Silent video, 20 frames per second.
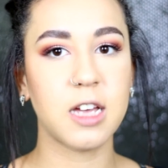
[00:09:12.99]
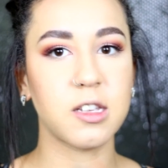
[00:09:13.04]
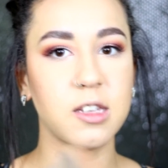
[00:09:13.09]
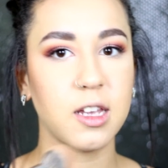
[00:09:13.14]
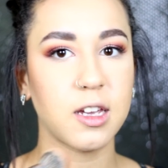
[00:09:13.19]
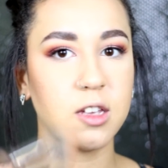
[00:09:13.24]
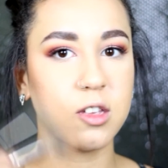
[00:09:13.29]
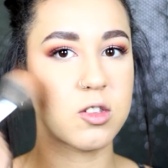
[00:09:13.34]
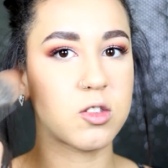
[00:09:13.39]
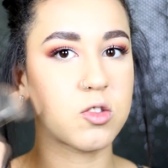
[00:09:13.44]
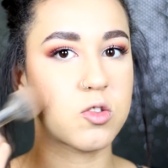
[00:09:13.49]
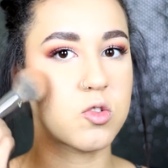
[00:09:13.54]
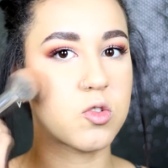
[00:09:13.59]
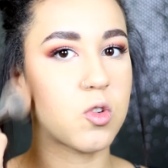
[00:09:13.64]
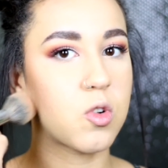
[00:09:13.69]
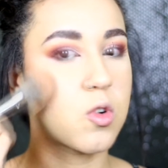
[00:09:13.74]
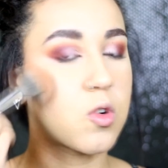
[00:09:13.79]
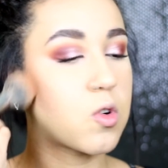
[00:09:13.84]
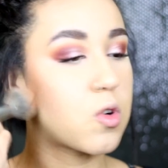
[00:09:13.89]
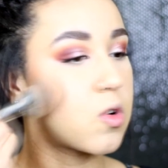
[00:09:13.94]
like
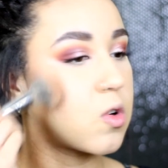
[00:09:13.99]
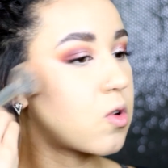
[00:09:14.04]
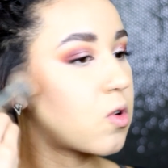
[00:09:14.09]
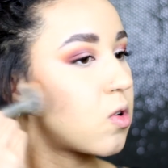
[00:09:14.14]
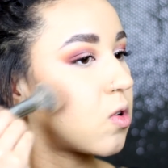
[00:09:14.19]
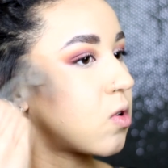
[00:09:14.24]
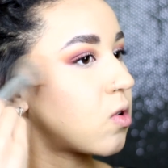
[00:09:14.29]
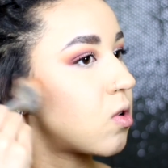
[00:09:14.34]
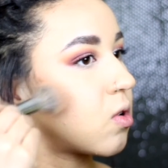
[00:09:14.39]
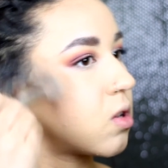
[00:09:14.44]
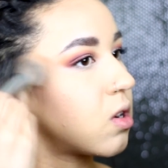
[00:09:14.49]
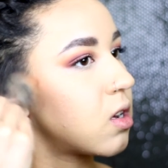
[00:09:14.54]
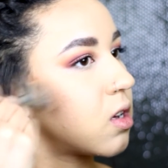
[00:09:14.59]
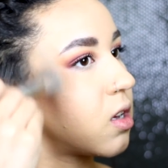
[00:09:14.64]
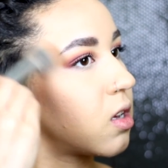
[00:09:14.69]
so